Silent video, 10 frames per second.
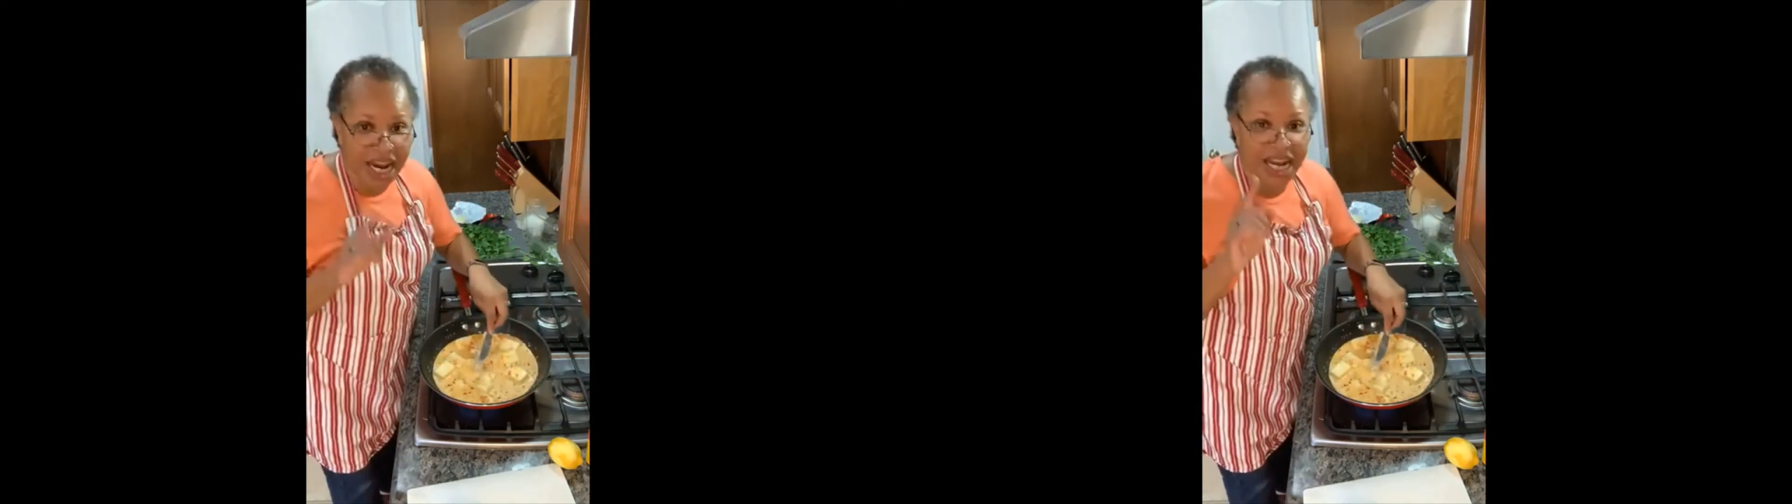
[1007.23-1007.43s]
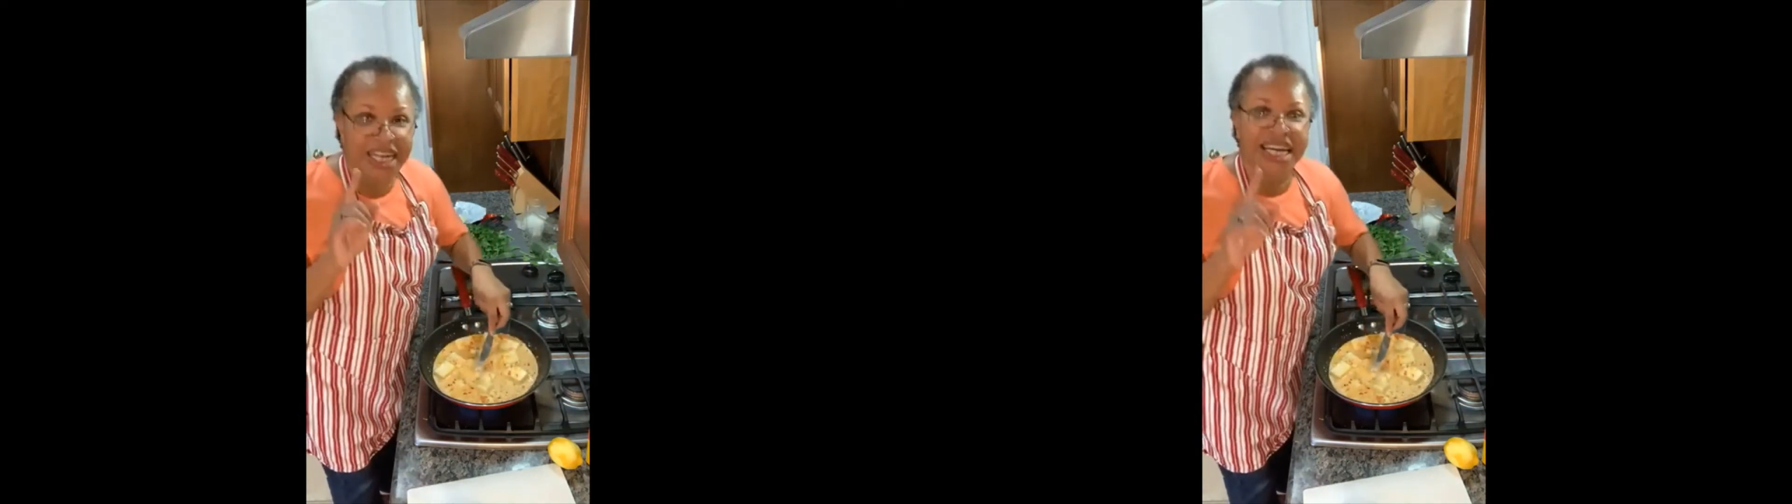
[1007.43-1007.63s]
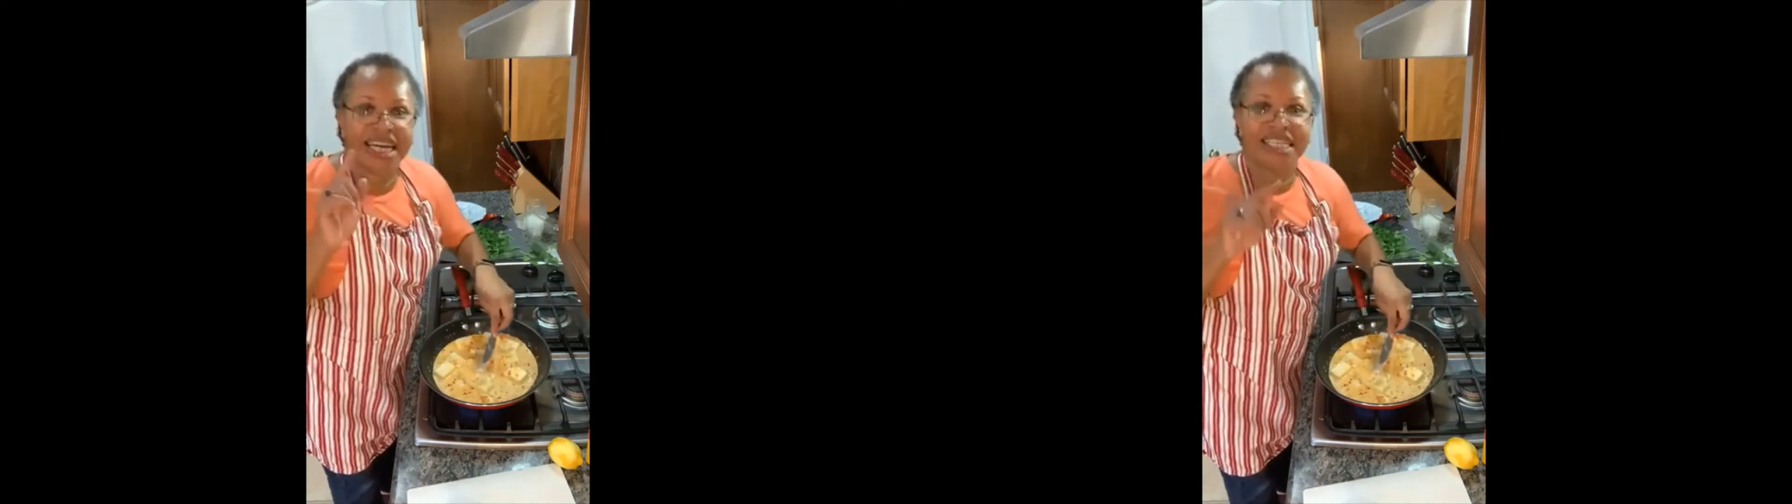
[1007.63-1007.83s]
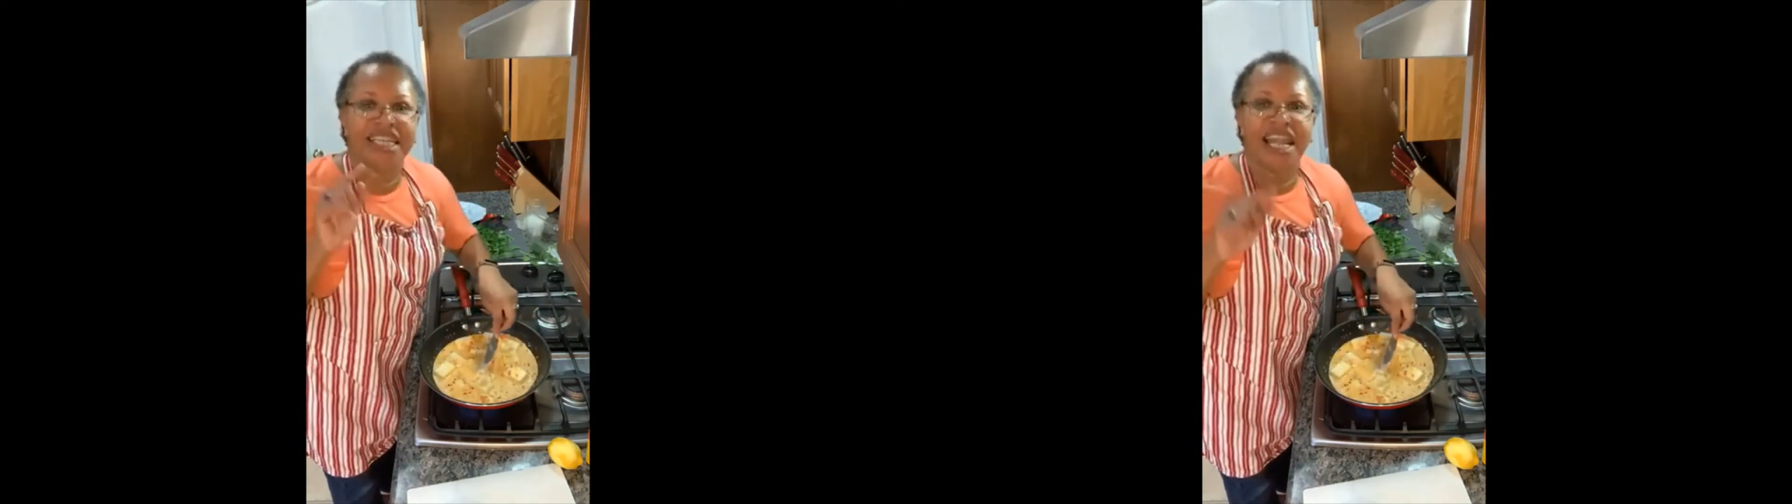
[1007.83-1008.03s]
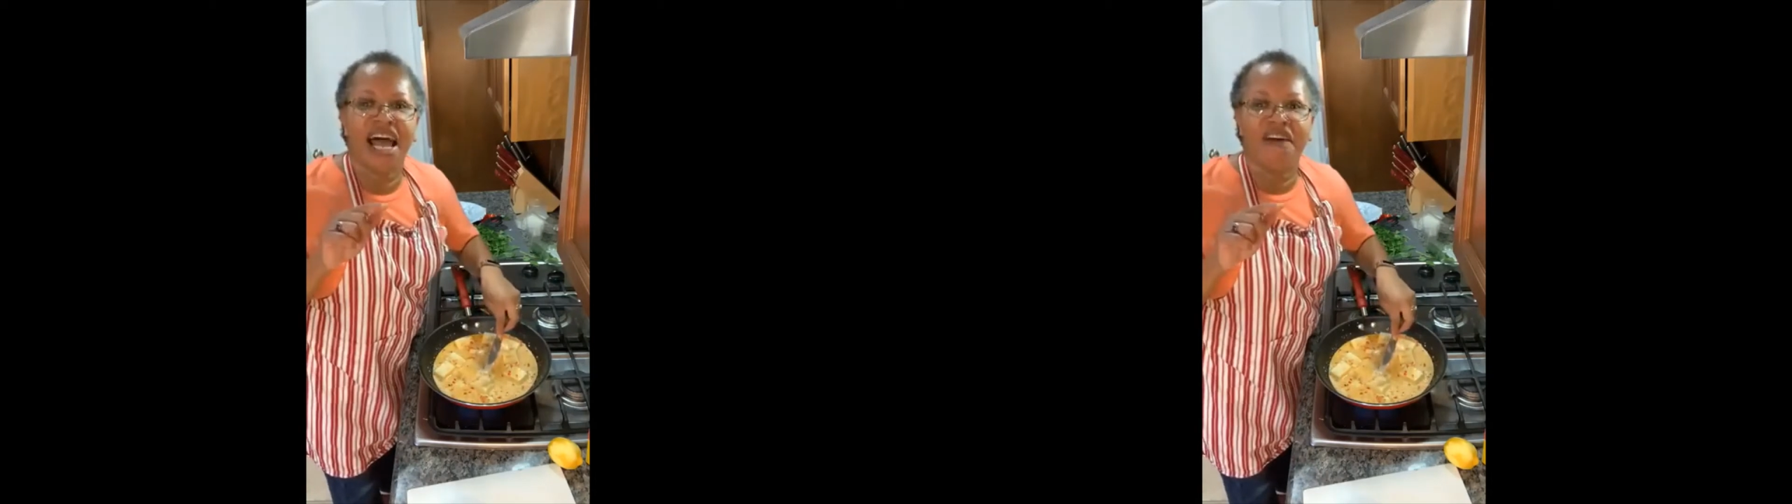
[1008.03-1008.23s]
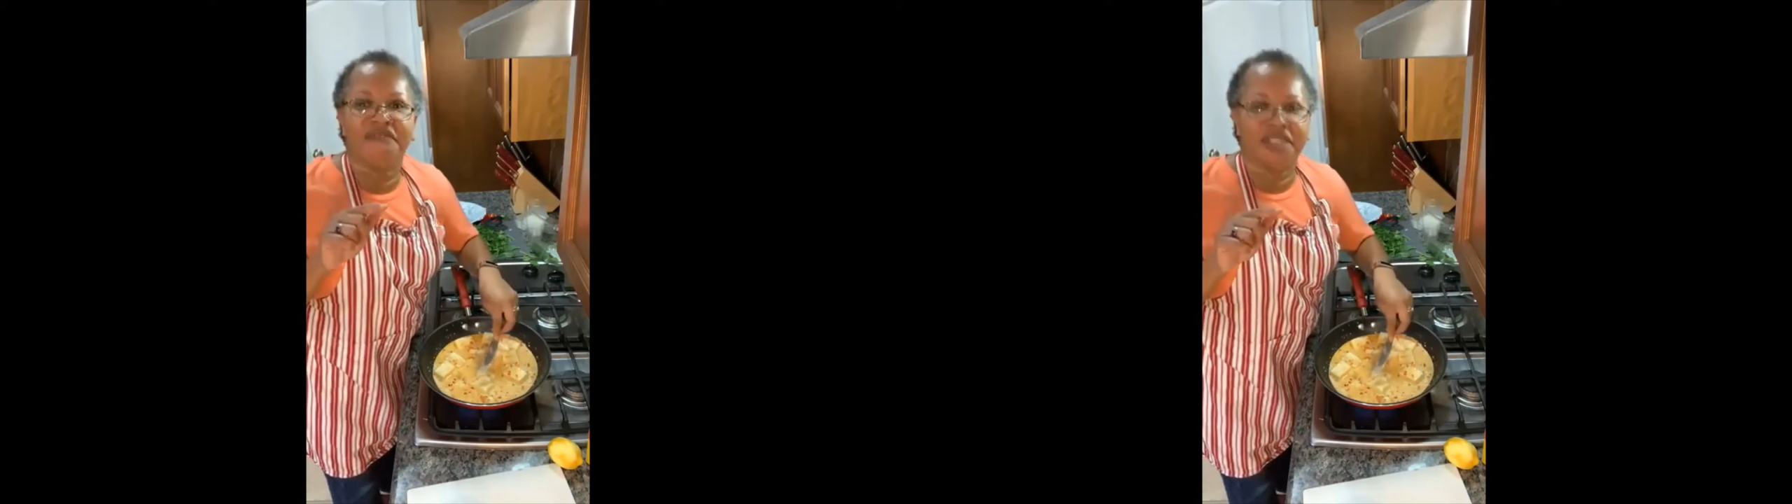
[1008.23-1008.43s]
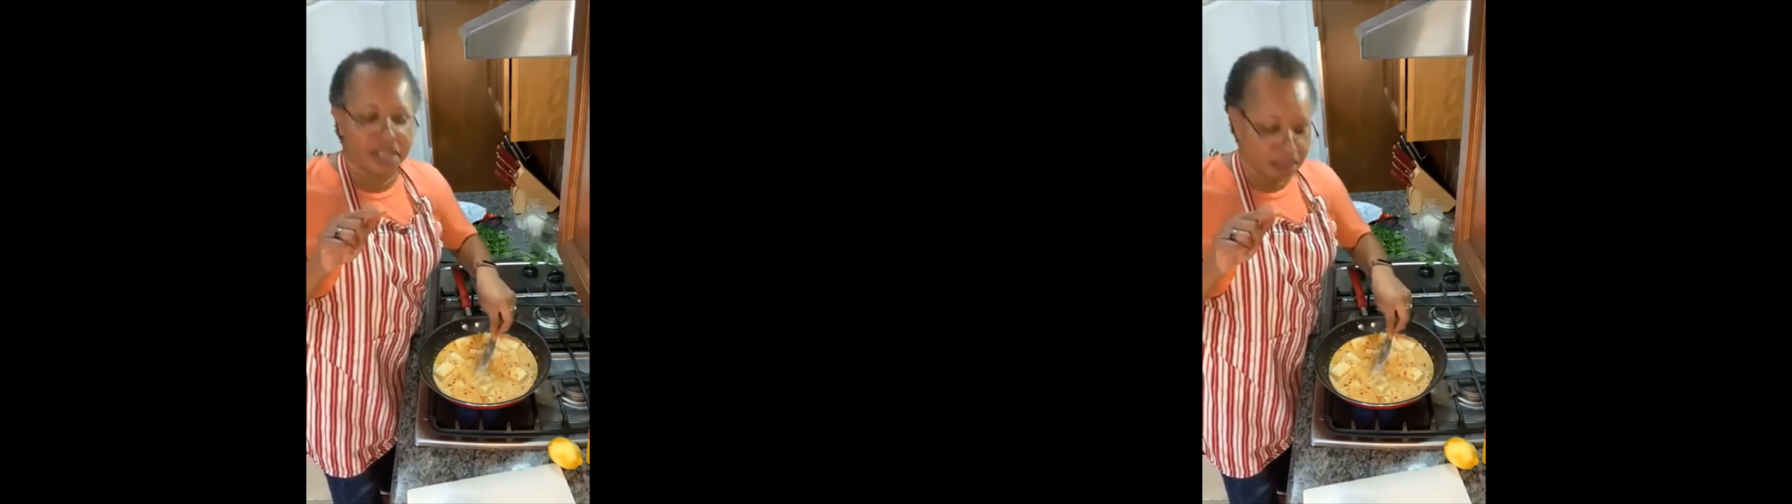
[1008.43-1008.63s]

is left.